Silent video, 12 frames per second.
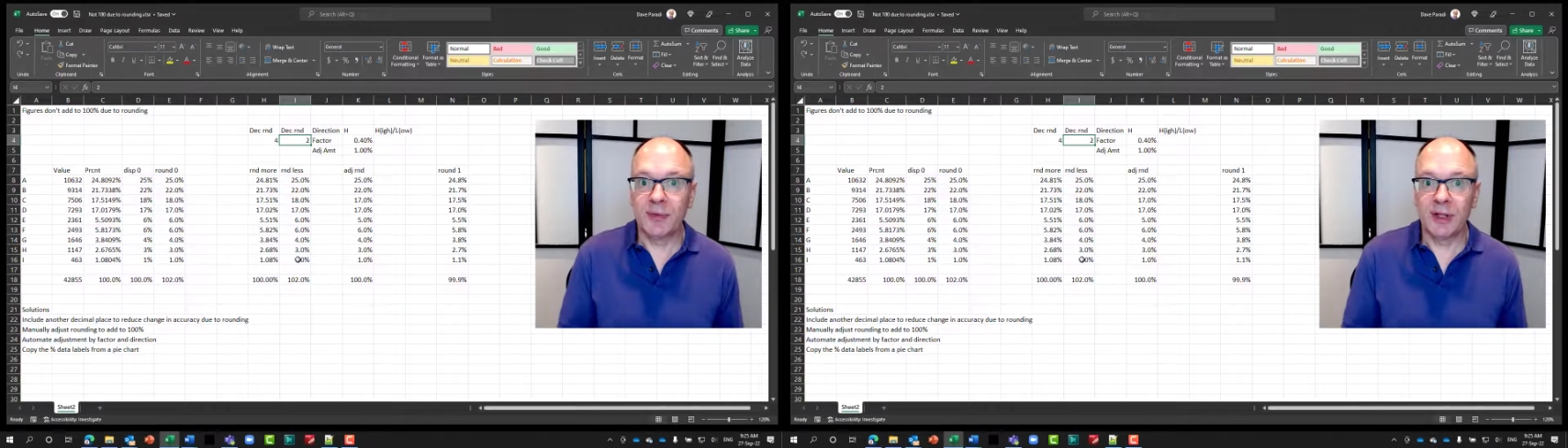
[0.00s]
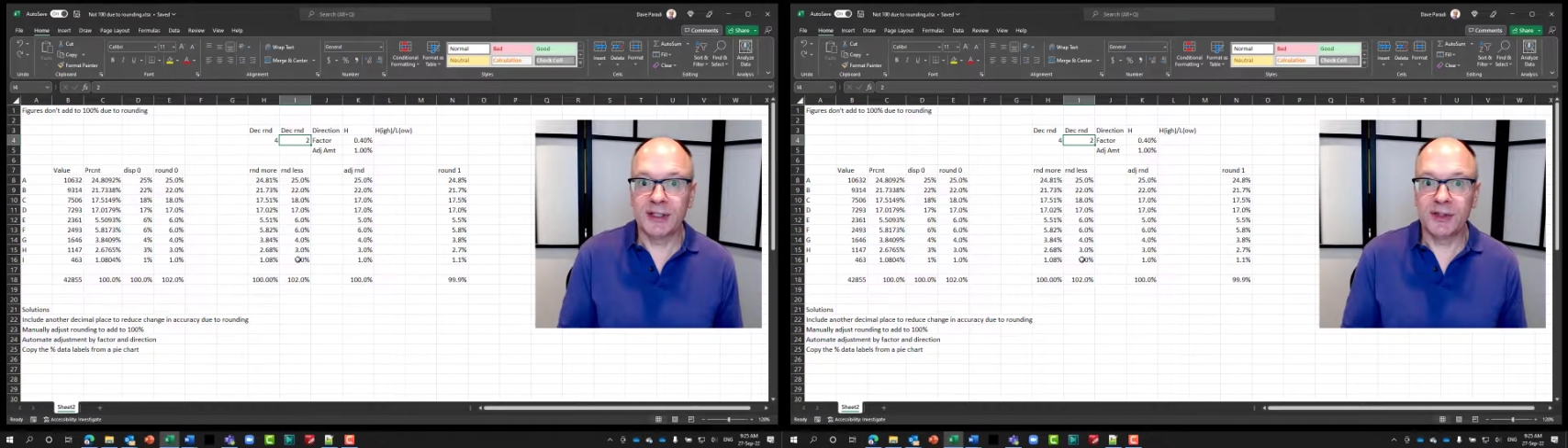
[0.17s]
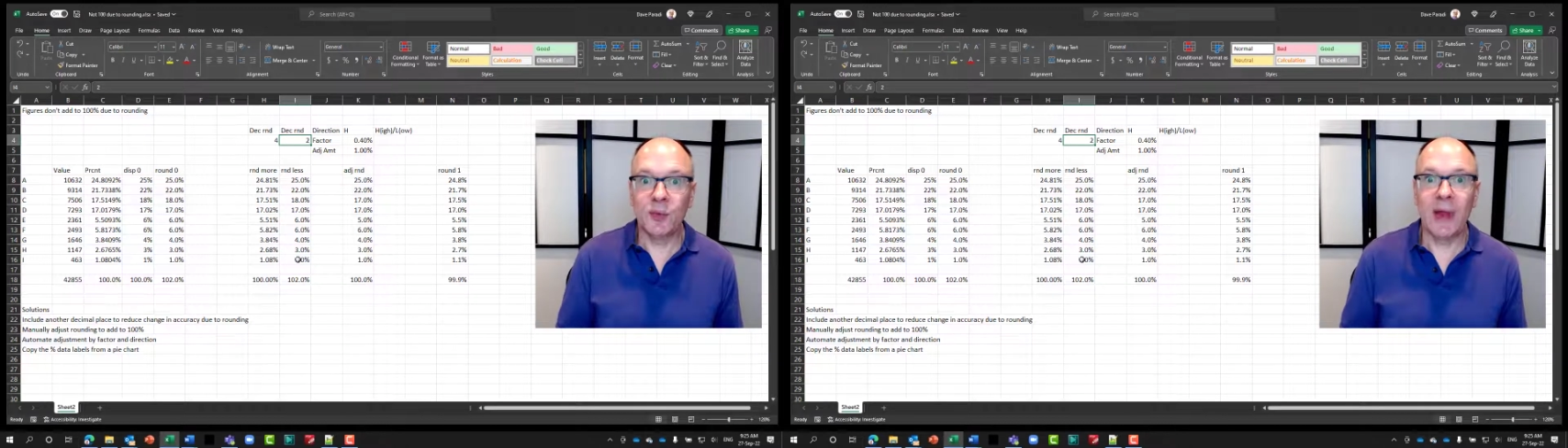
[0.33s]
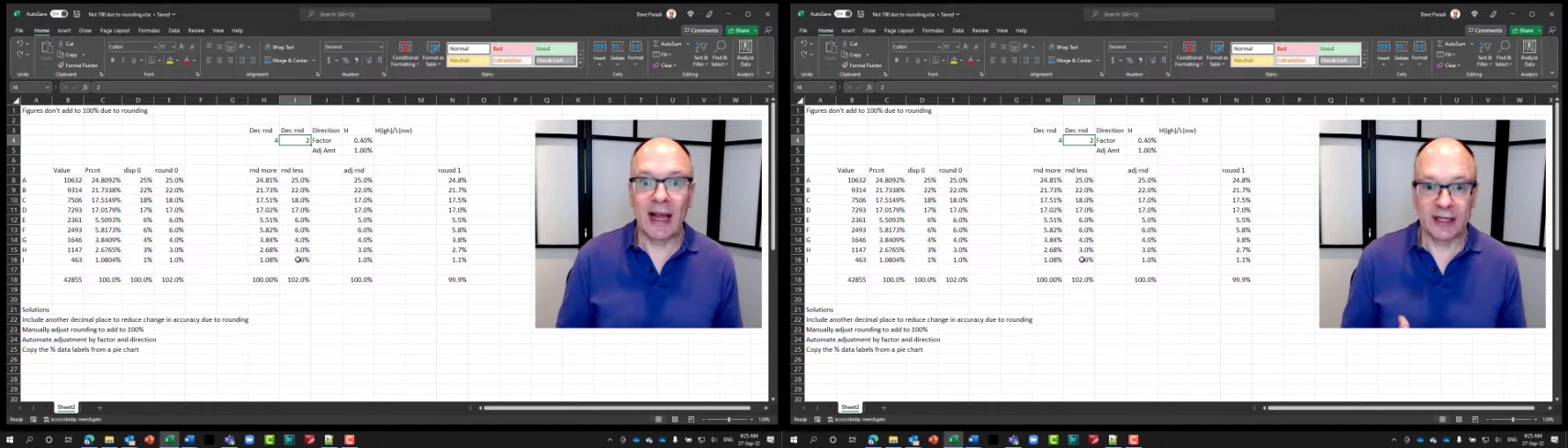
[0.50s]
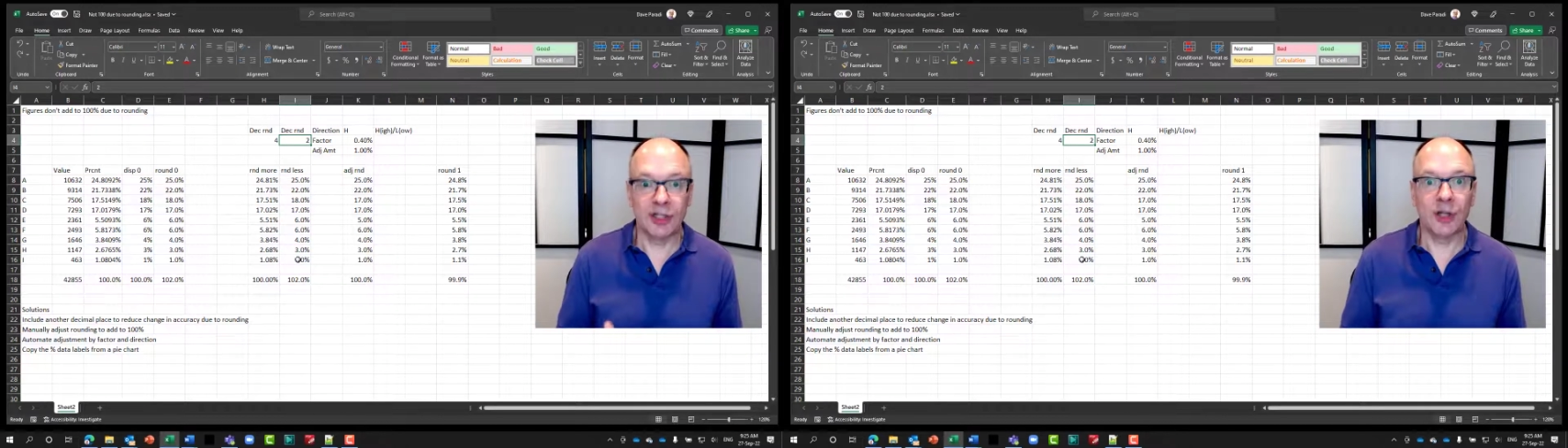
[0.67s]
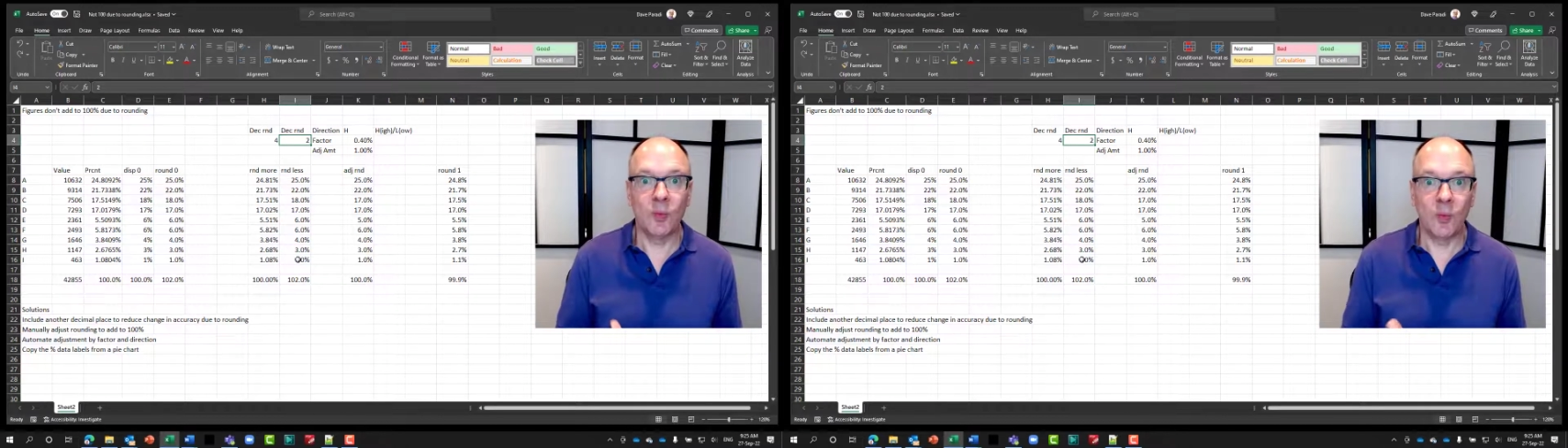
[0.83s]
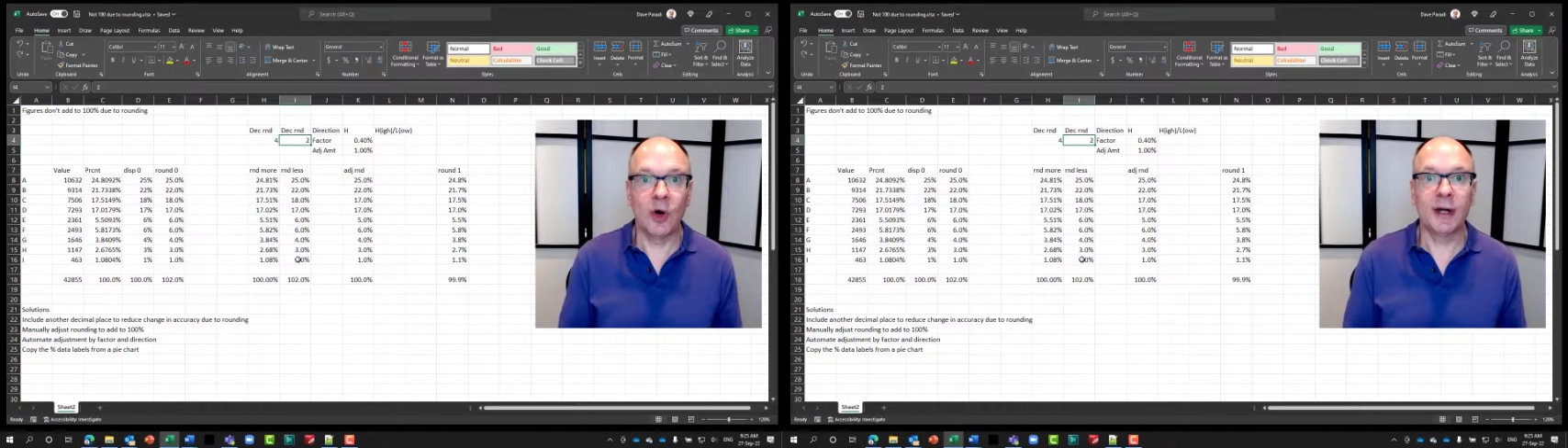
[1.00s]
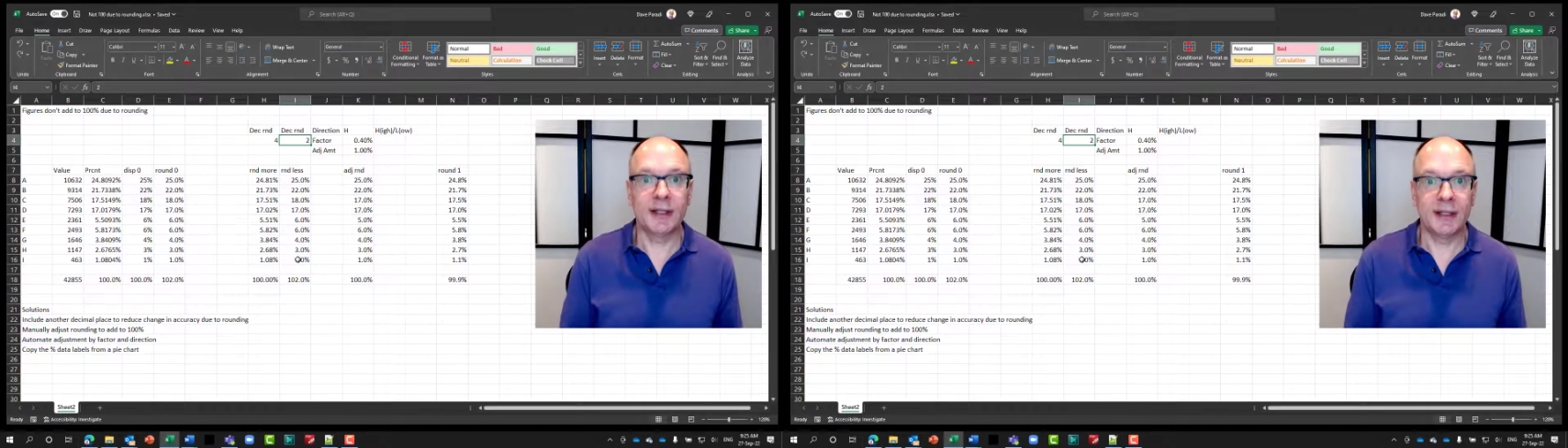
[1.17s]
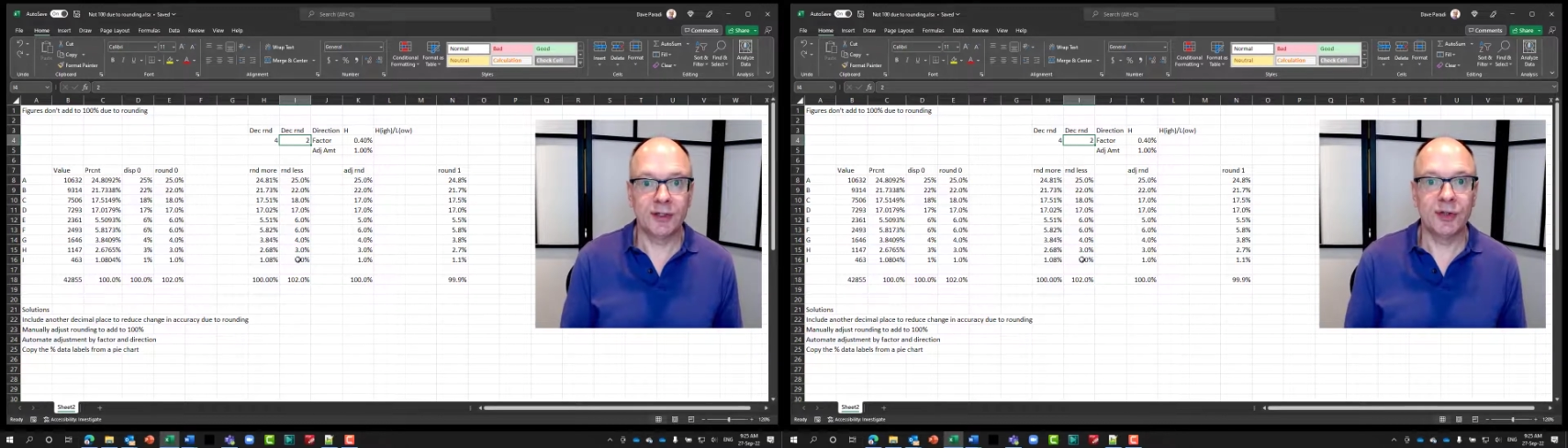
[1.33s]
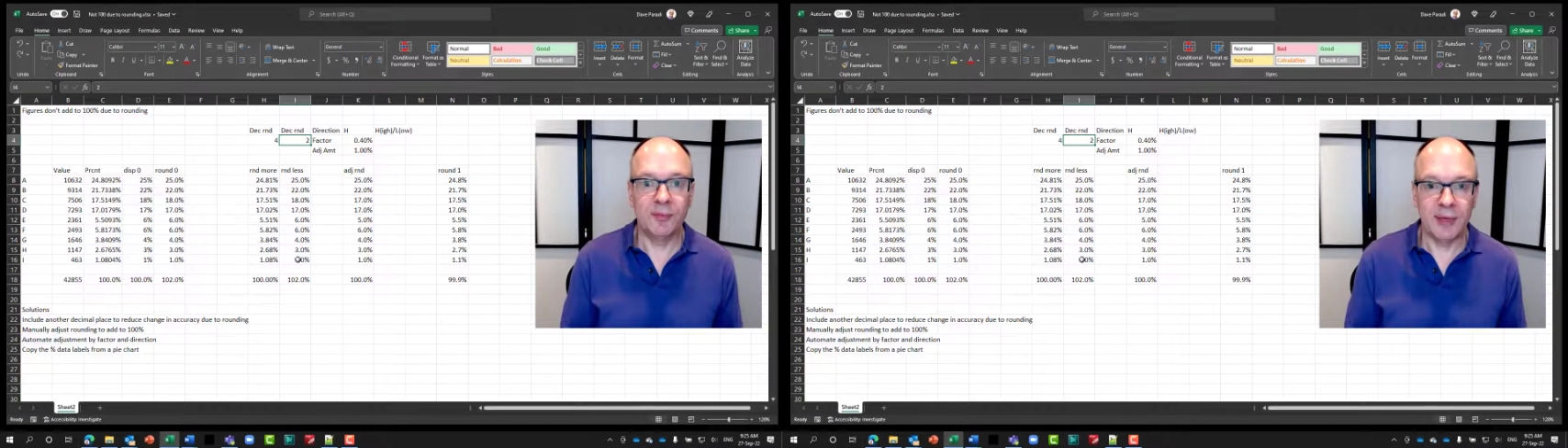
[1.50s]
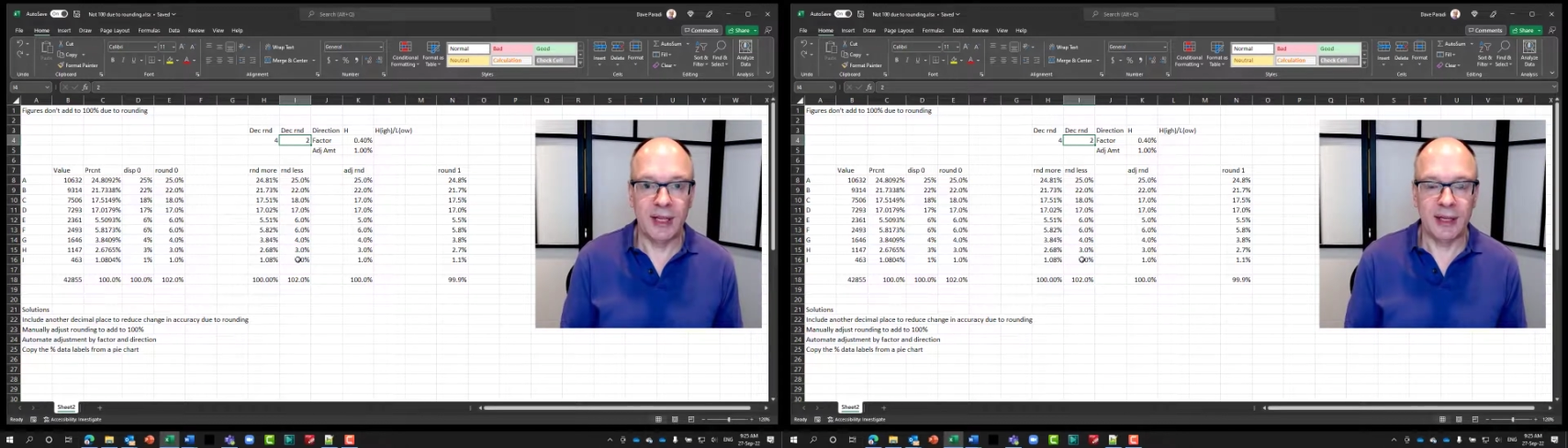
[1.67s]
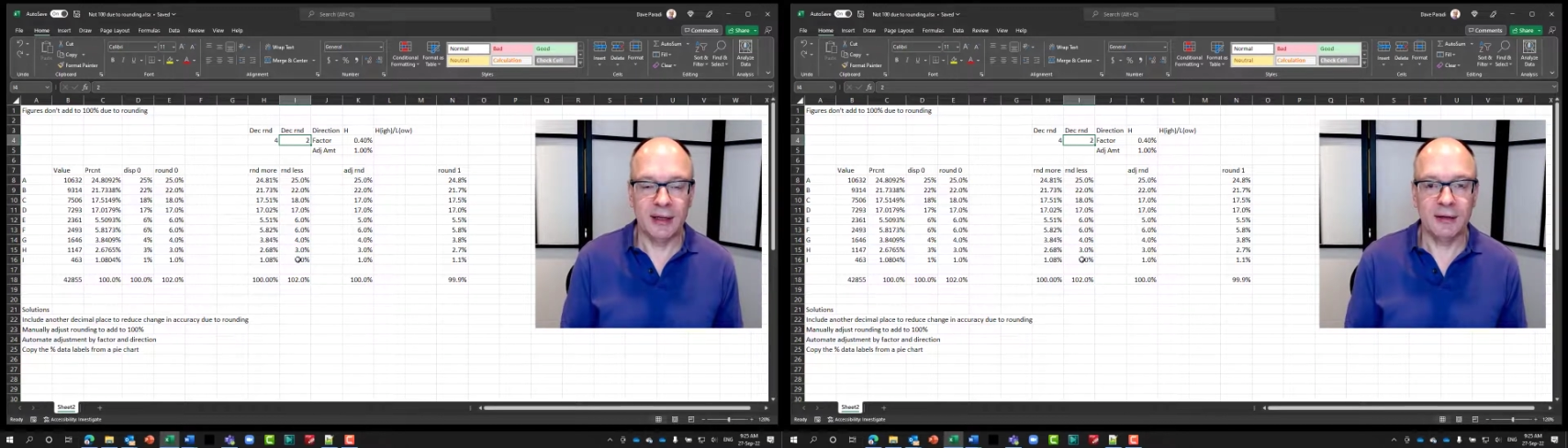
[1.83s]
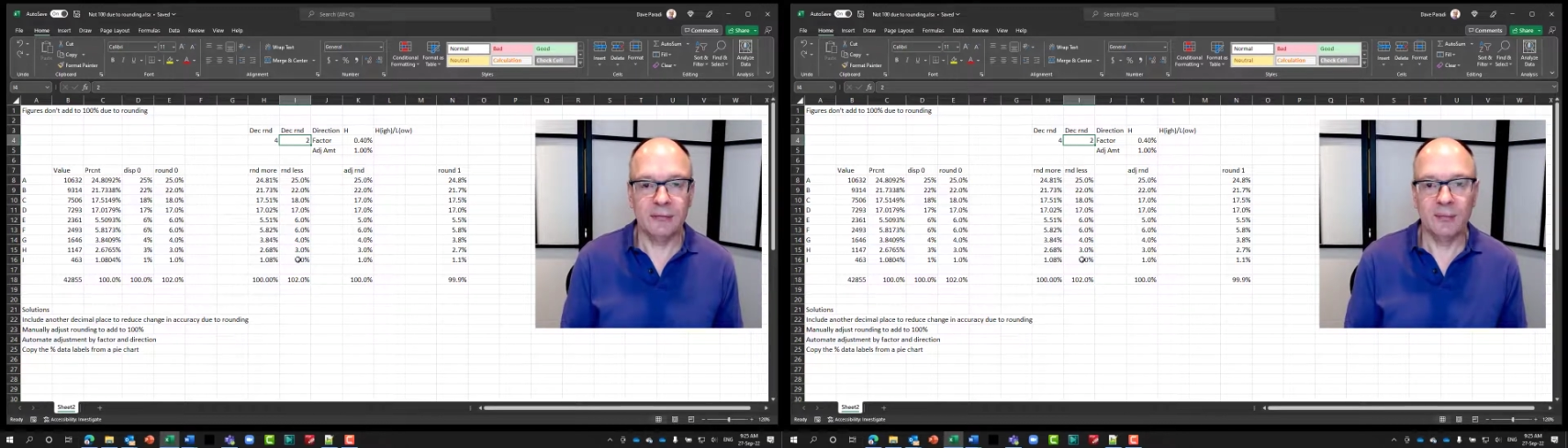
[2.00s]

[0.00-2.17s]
places we actually want it to be.